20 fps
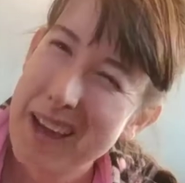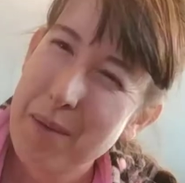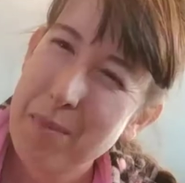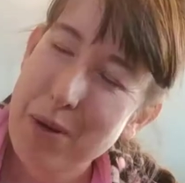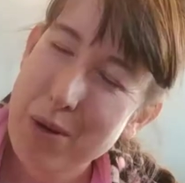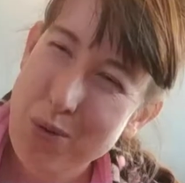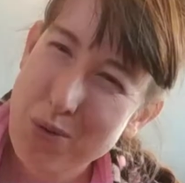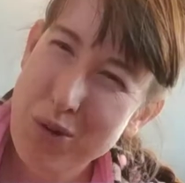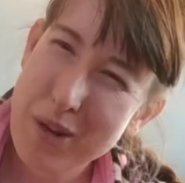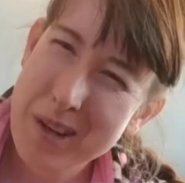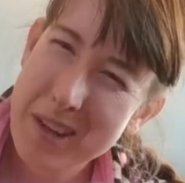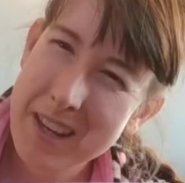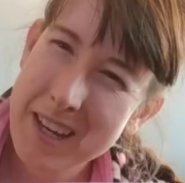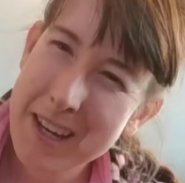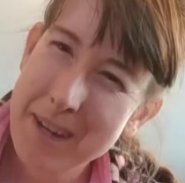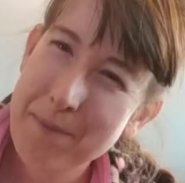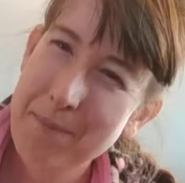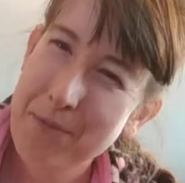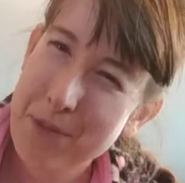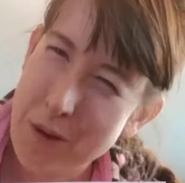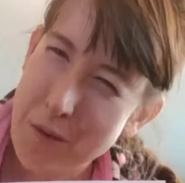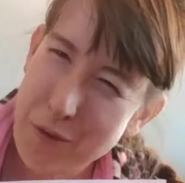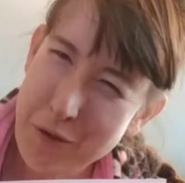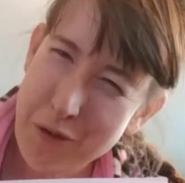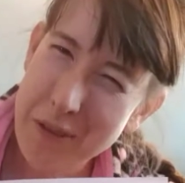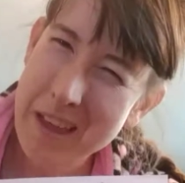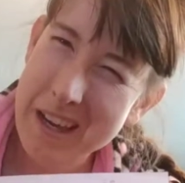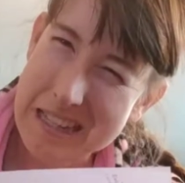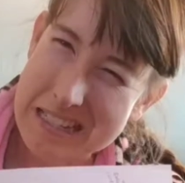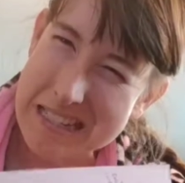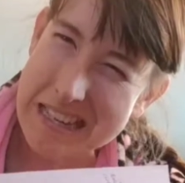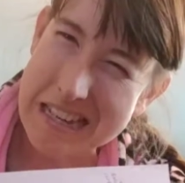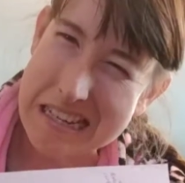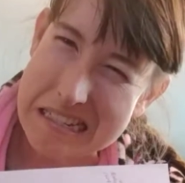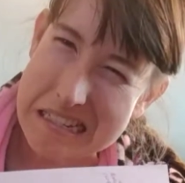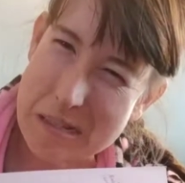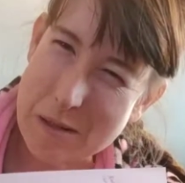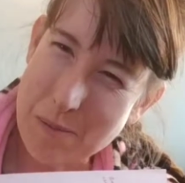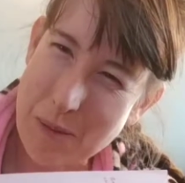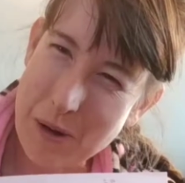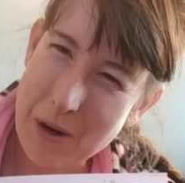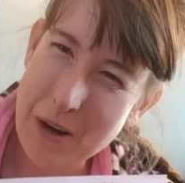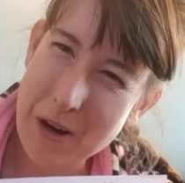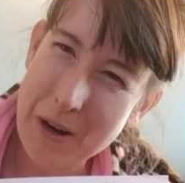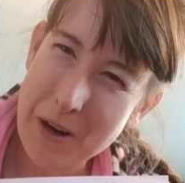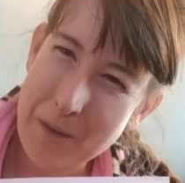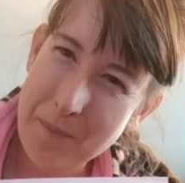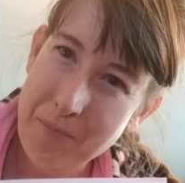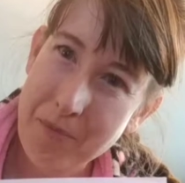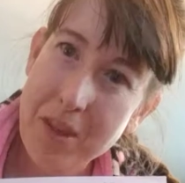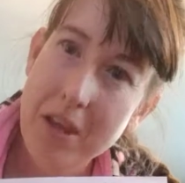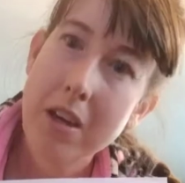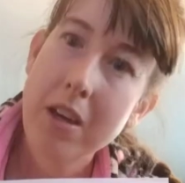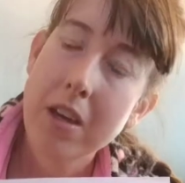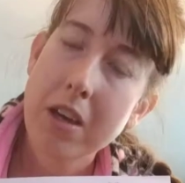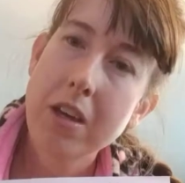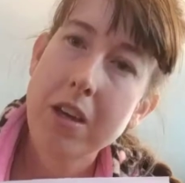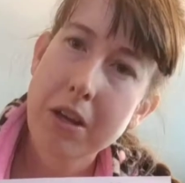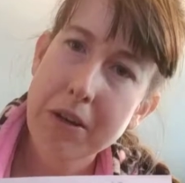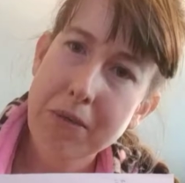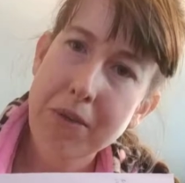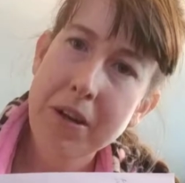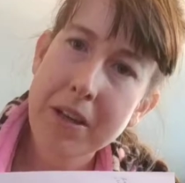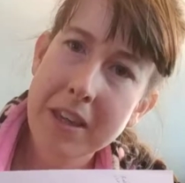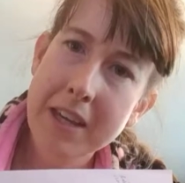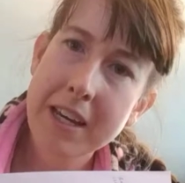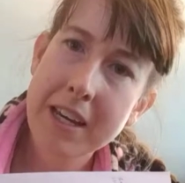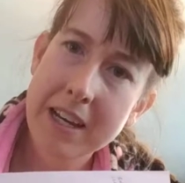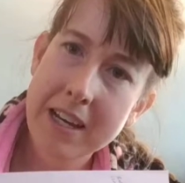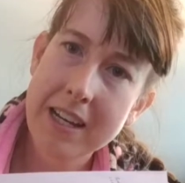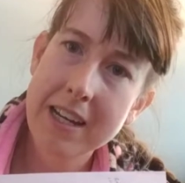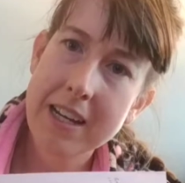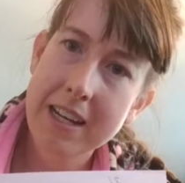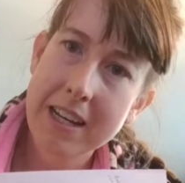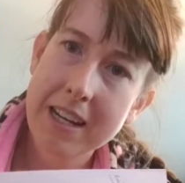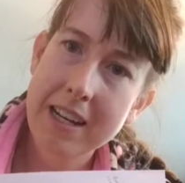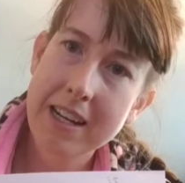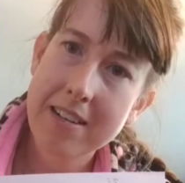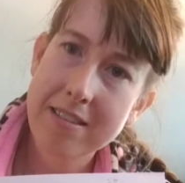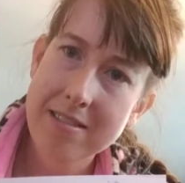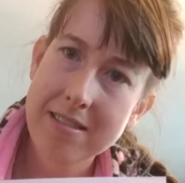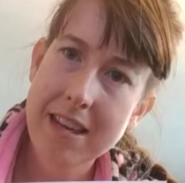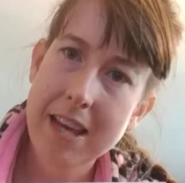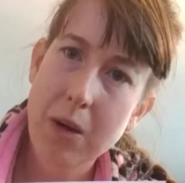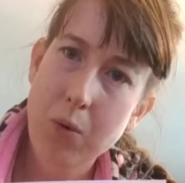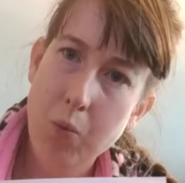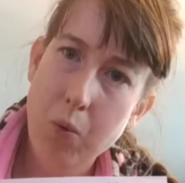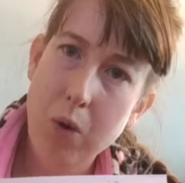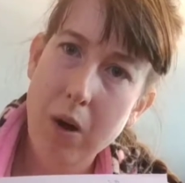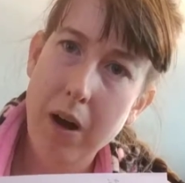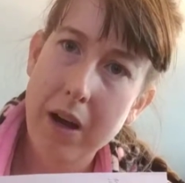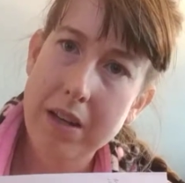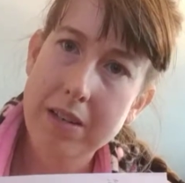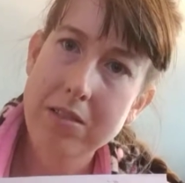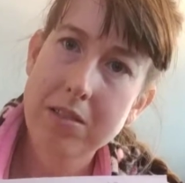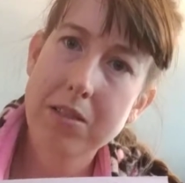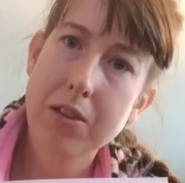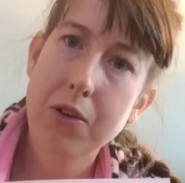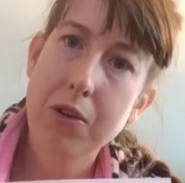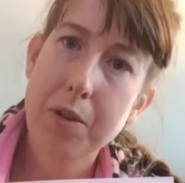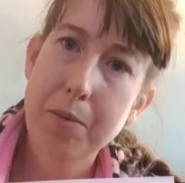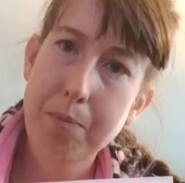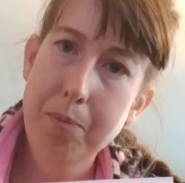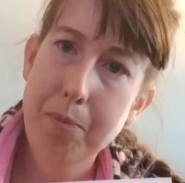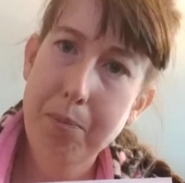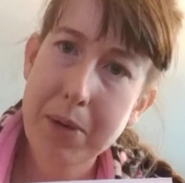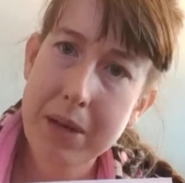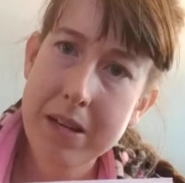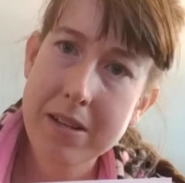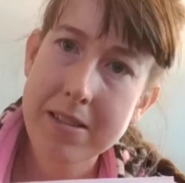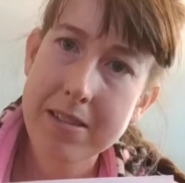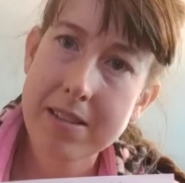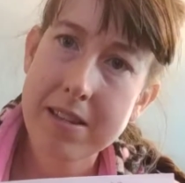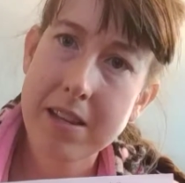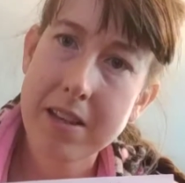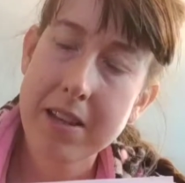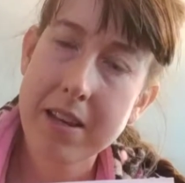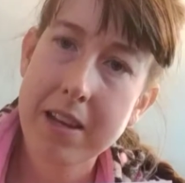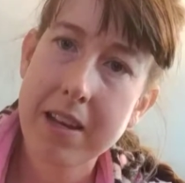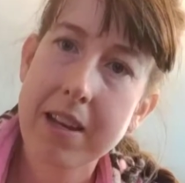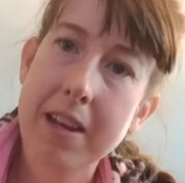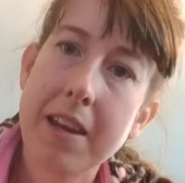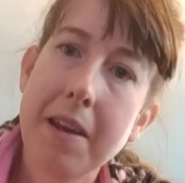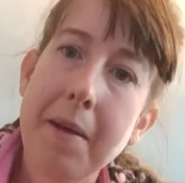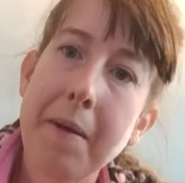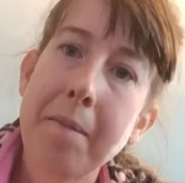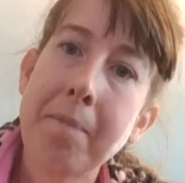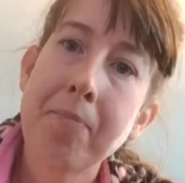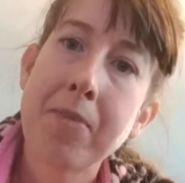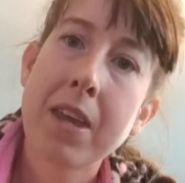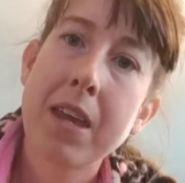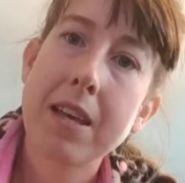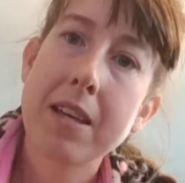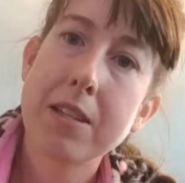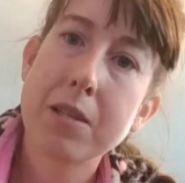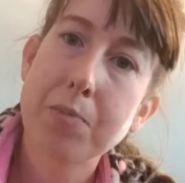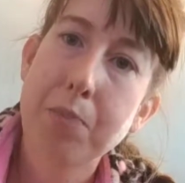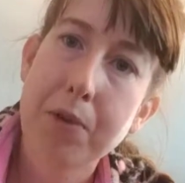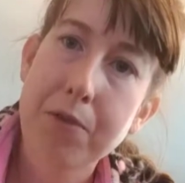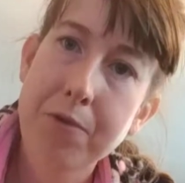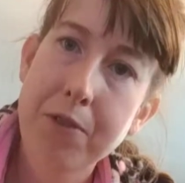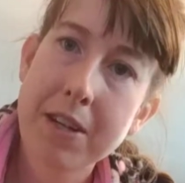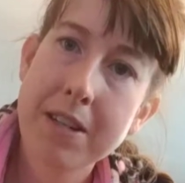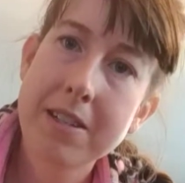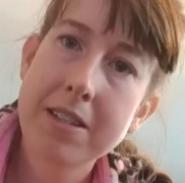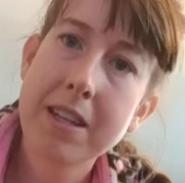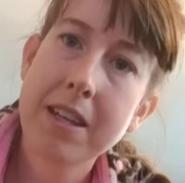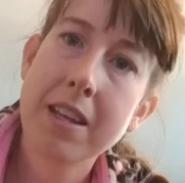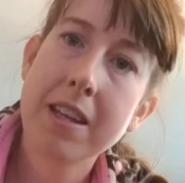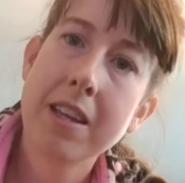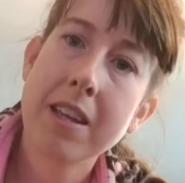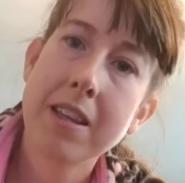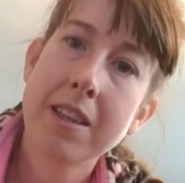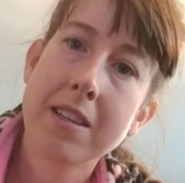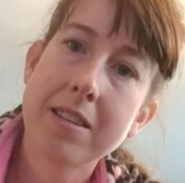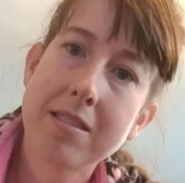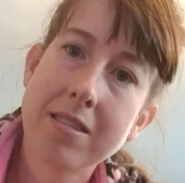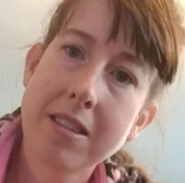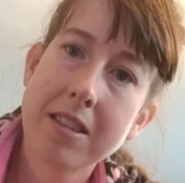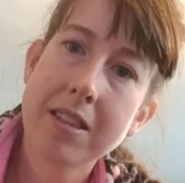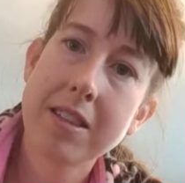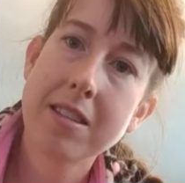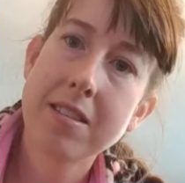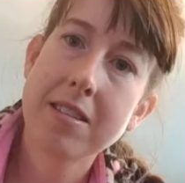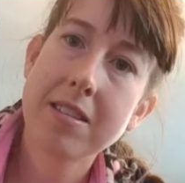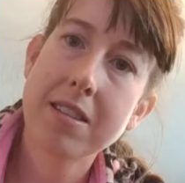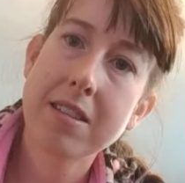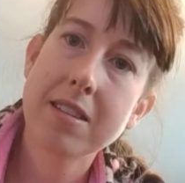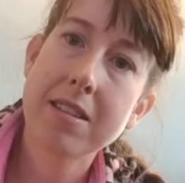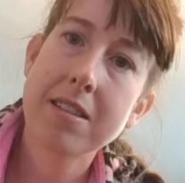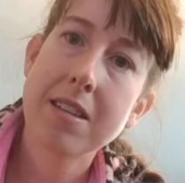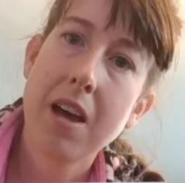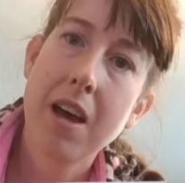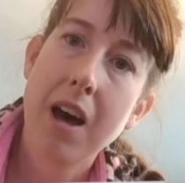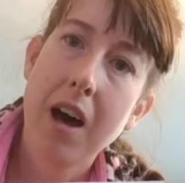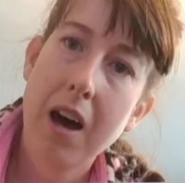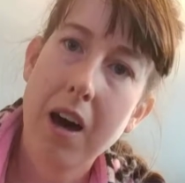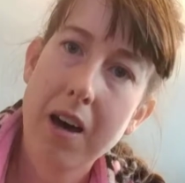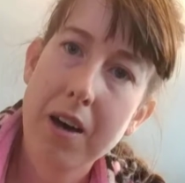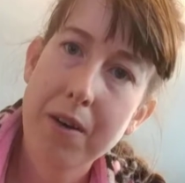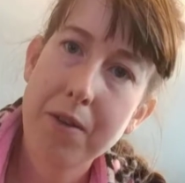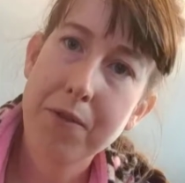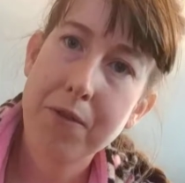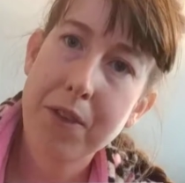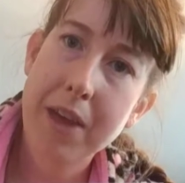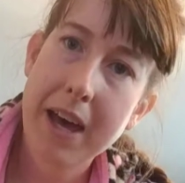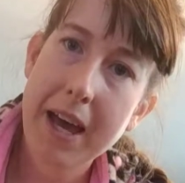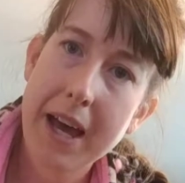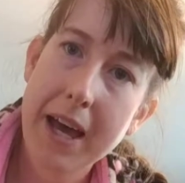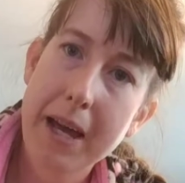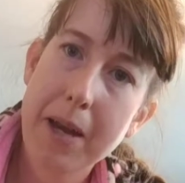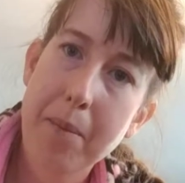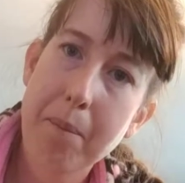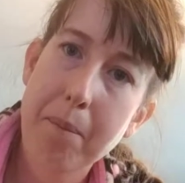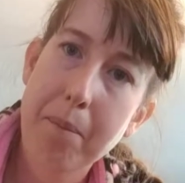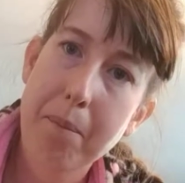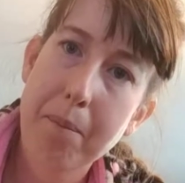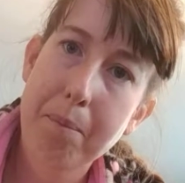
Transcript: But really, for that test tomorrow, you're really going to need to say what. So the penicillin is preventing the synthesis of that